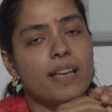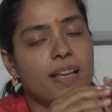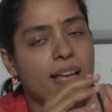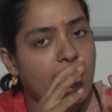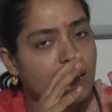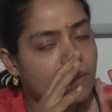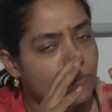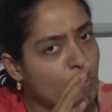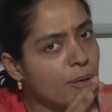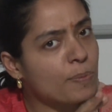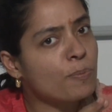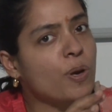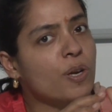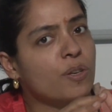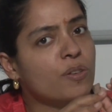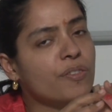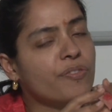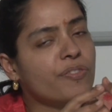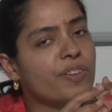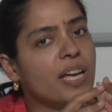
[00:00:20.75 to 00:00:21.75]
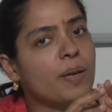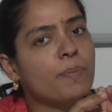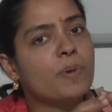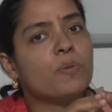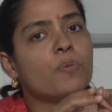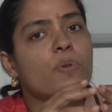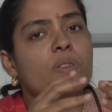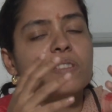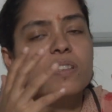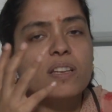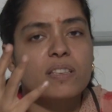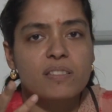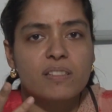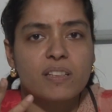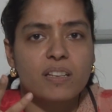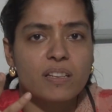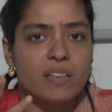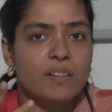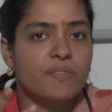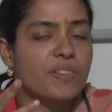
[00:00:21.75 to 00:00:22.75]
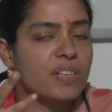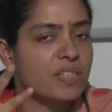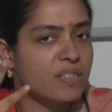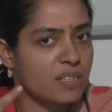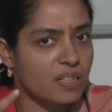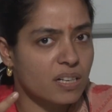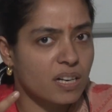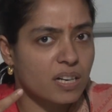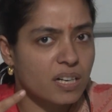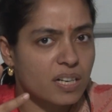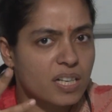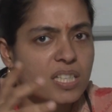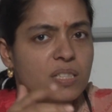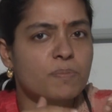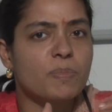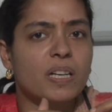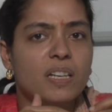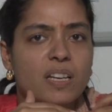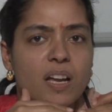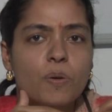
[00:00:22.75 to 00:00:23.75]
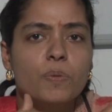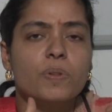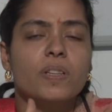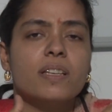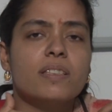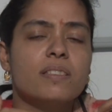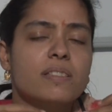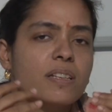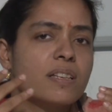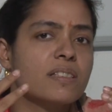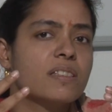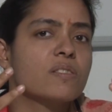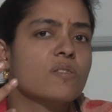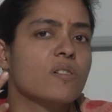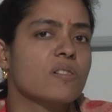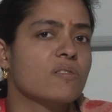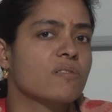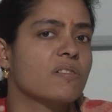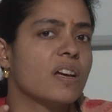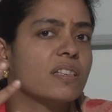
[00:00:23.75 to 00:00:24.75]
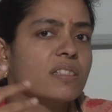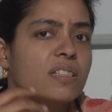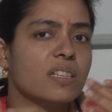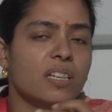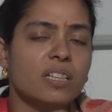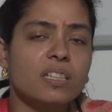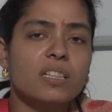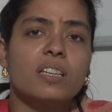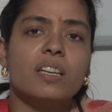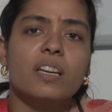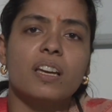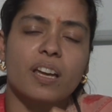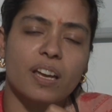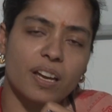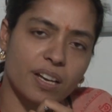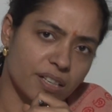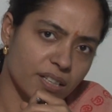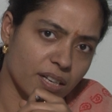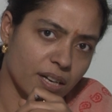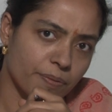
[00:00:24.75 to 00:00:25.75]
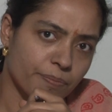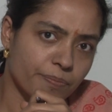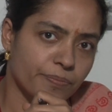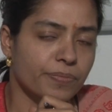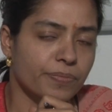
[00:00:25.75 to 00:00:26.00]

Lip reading: At one point of time, it was just seen in Western countries, but now the incidence is also rising in India.